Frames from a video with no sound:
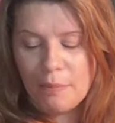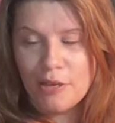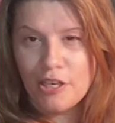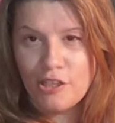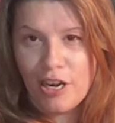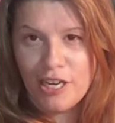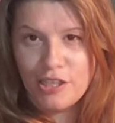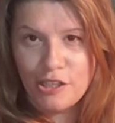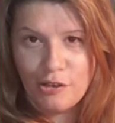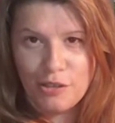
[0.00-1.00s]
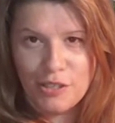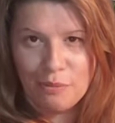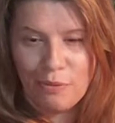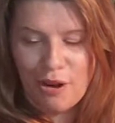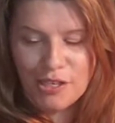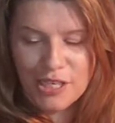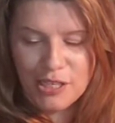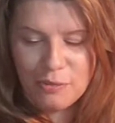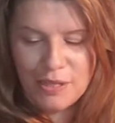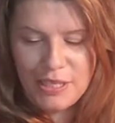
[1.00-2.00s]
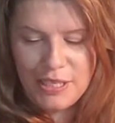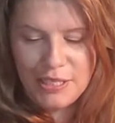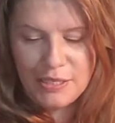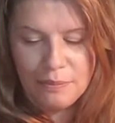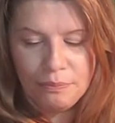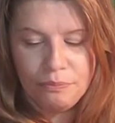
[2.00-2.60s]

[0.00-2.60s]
I'm going to try to show you some projects with these.